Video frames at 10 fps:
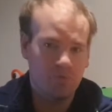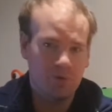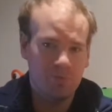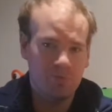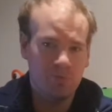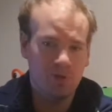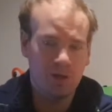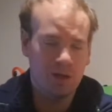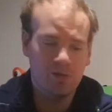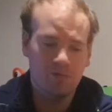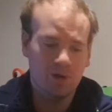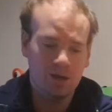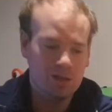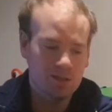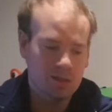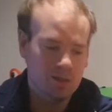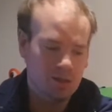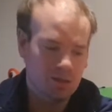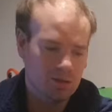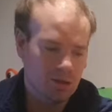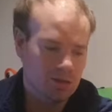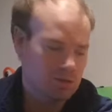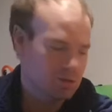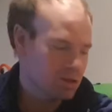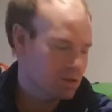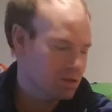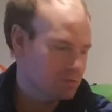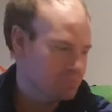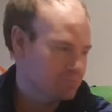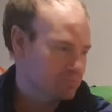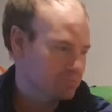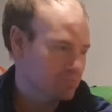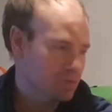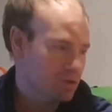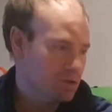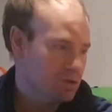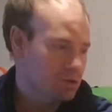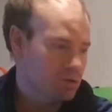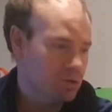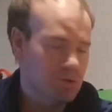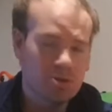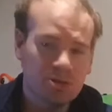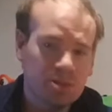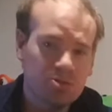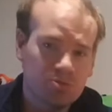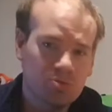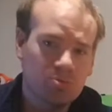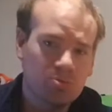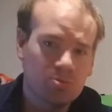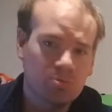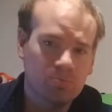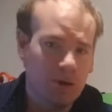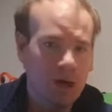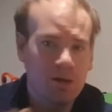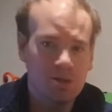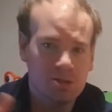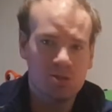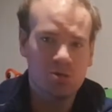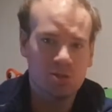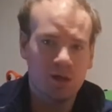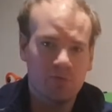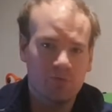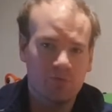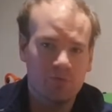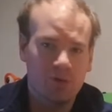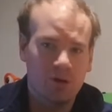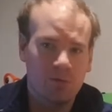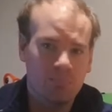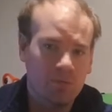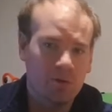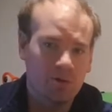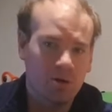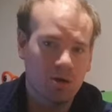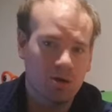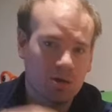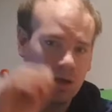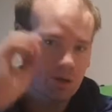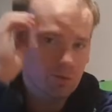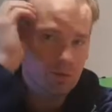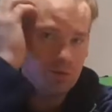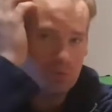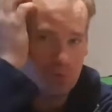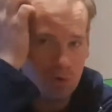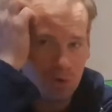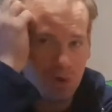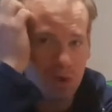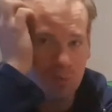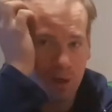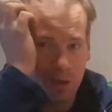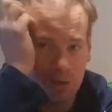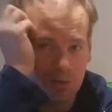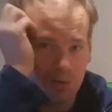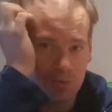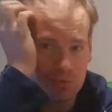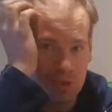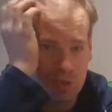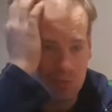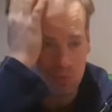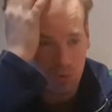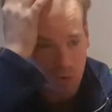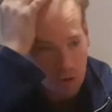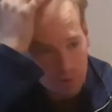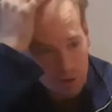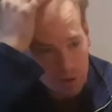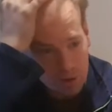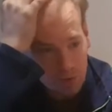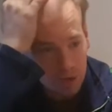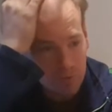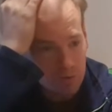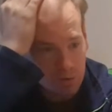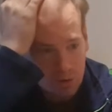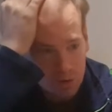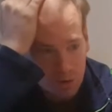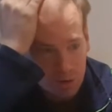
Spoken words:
film 4K very easily, and you just need to buy yourself a memory card like 34 gigabyte or 64 gigabyte, or even